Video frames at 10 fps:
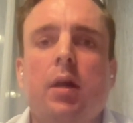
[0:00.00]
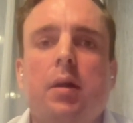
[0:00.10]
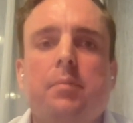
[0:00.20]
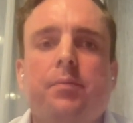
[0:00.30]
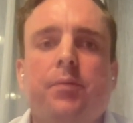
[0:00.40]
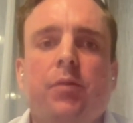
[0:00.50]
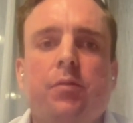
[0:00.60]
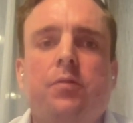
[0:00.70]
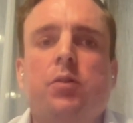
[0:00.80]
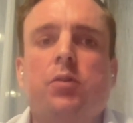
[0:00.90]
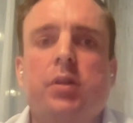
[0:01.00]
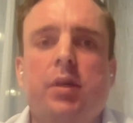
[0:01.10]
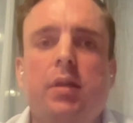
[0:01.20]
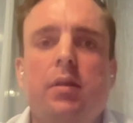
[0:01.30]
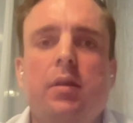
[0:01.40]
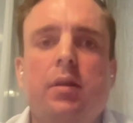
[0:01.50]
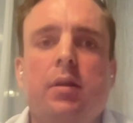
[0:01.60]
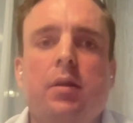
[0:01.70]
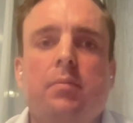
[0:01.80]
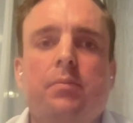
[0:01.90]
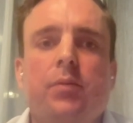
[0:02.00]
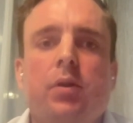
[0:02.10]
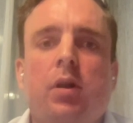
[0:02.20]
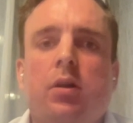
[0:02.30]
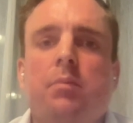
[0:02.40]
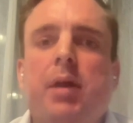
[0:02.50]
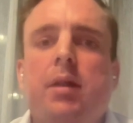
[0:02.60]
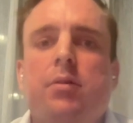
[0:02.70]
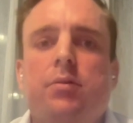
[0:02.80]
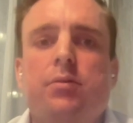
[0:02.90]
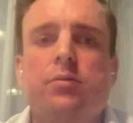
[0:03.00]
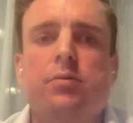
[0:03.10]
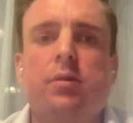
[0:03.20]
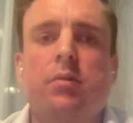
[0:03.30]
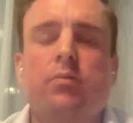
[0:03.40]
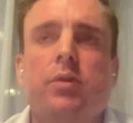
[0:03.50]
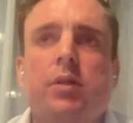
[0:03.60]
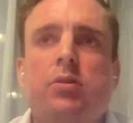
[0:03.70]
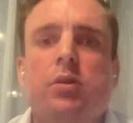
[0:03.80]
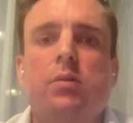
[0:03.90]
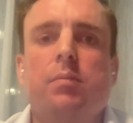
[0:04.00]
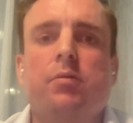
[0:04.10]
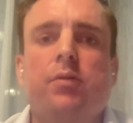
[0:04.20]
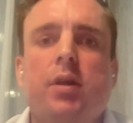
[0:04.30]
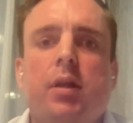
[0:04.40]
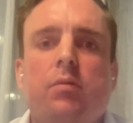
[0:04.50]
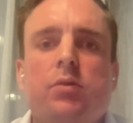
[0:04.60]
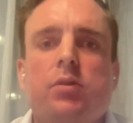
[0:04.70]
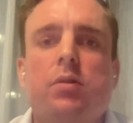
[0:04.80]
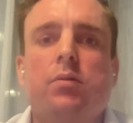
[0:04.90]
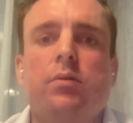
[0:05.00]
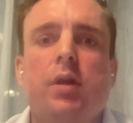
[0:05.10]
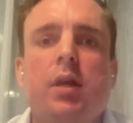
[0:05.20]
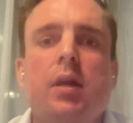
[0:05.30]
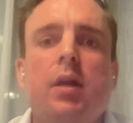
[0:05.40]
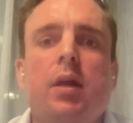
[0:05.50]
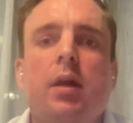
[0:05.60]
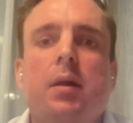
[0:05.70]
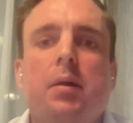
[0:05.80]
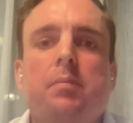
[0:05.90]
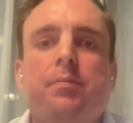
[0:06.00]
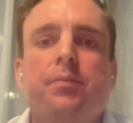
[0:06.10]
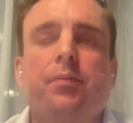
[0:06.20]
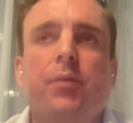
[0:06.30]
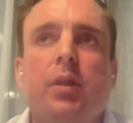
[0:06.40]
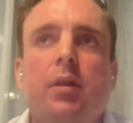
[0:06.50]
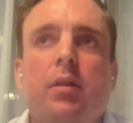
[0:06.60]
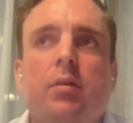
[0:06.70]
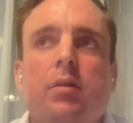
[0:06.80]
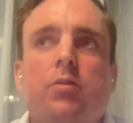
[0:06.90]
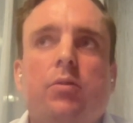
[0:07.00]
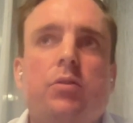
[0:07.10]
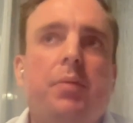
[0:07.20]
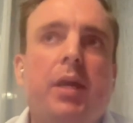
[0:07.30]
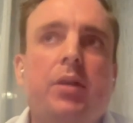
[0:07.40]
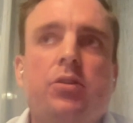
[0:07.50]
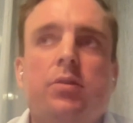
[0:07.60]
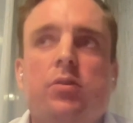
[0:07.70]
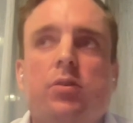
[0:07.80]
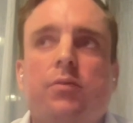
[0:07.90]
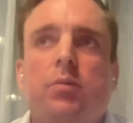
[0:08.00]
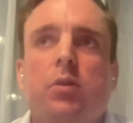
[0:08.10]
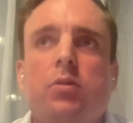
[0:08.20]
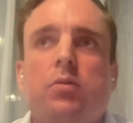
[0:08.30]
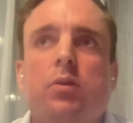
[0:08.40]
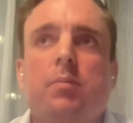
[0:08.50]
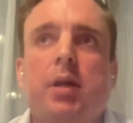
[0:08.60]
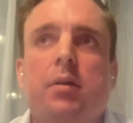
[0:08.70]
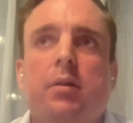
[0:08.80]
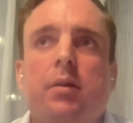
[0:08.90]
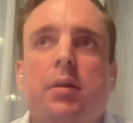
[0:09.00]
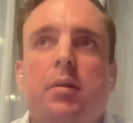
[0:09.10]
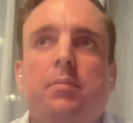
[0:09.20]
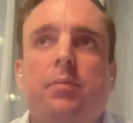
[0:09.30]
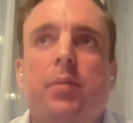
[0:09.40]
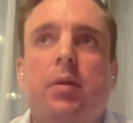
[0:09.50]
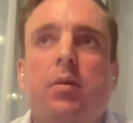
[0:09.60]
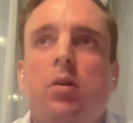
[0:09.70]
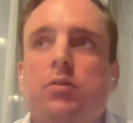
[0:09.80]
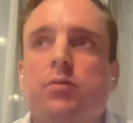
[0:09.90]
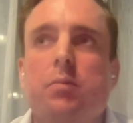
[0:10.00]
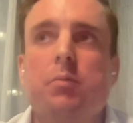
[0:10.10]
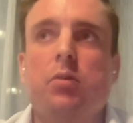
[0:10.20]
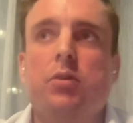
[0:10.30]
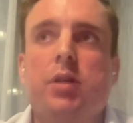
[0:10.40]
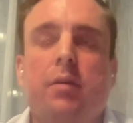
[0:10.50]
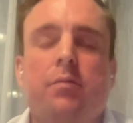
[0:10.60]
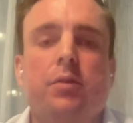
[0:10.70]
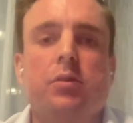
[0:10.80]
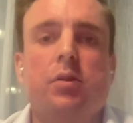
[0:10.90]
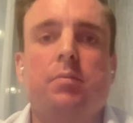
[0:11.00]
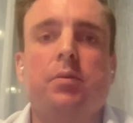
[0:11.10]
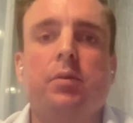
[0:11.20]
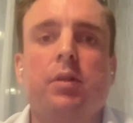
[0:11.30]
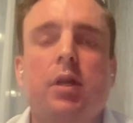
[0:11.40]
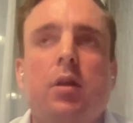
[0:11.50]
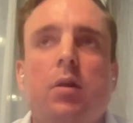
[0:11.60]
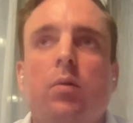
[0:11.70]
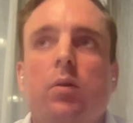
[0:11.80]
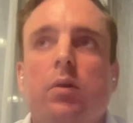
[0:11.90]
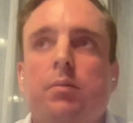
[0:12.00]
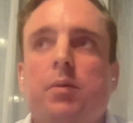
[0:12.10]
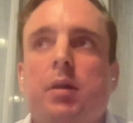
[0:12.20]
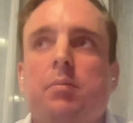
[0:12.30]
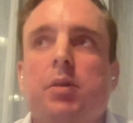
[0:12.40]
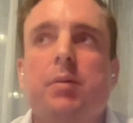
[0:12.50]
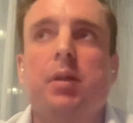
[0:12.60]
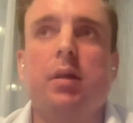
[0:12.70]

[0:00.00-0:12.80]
Um, firstly, um, our competitors are really solely providing a result um, to, to, patients. So, if you want to talk about um, Oxford Immunotec, for example, or um, company